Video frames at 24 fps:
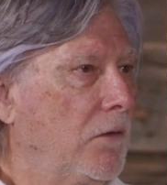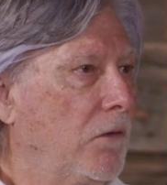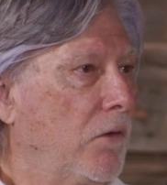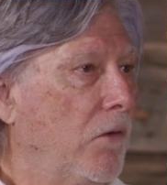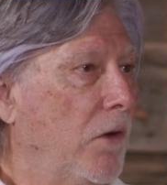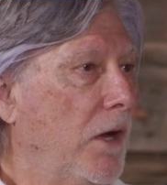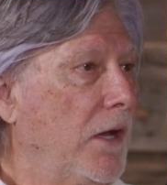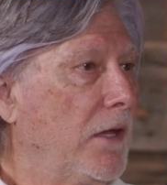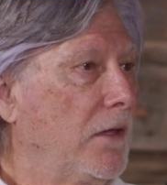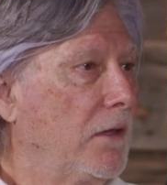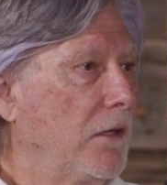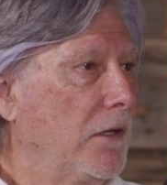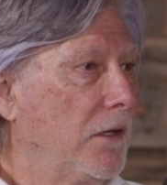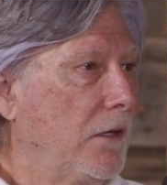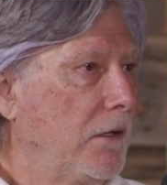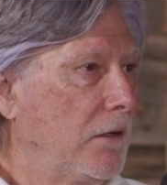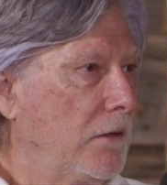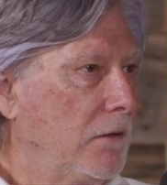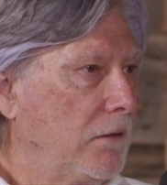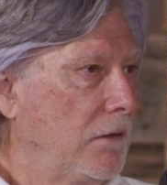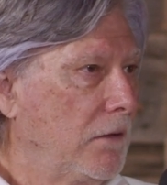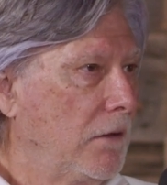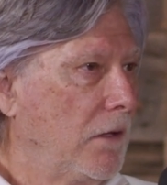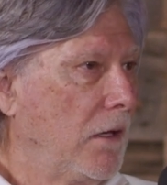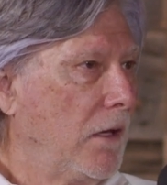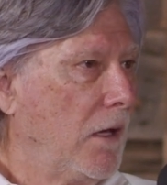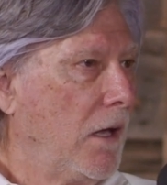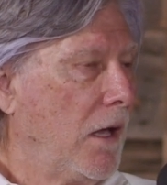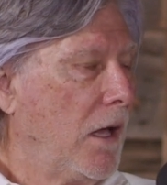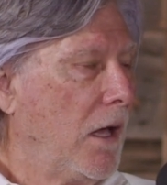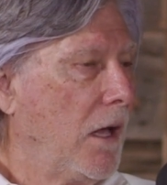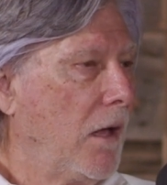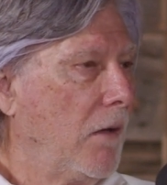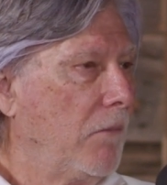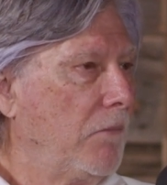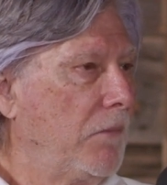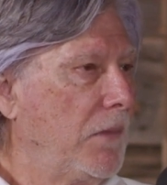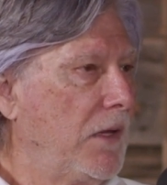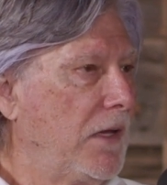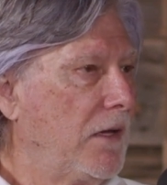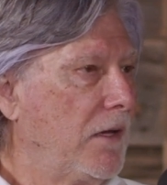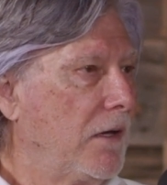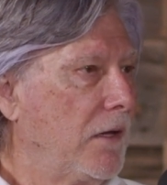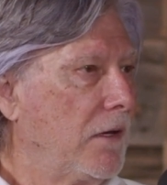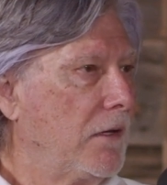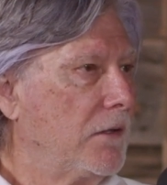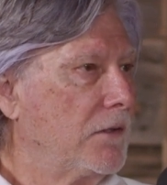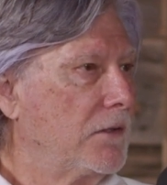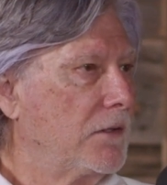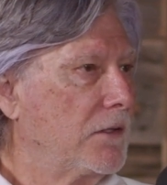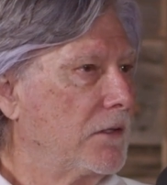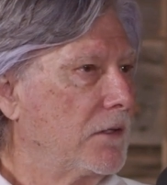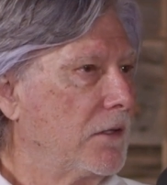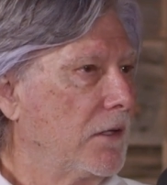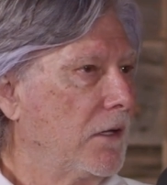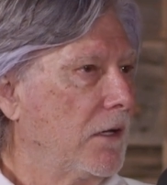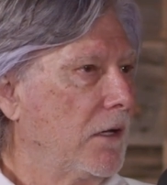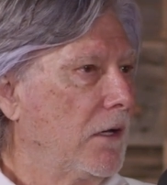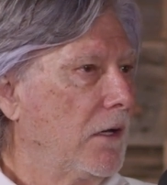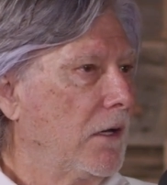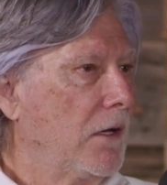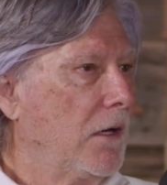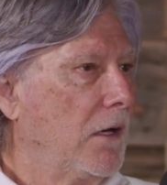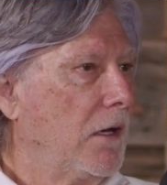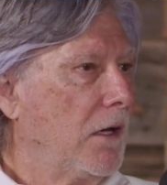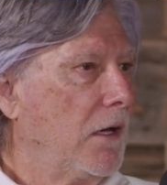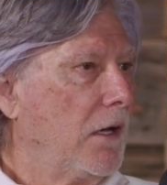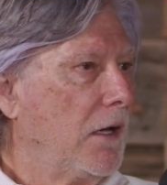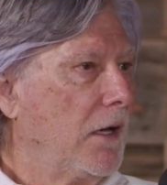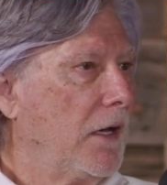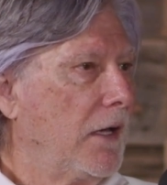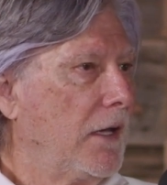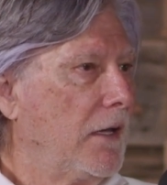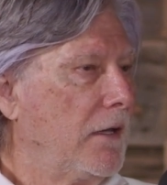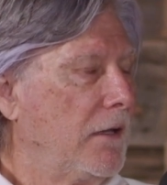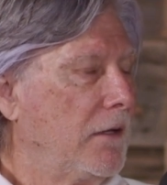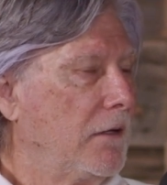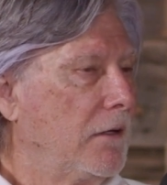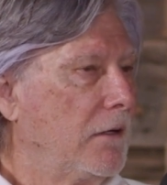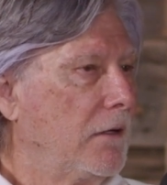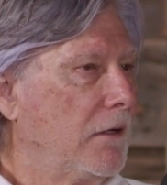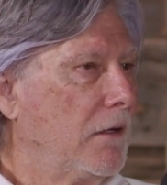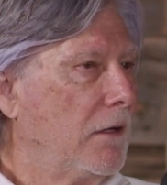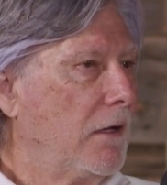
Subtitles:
Greatly, because I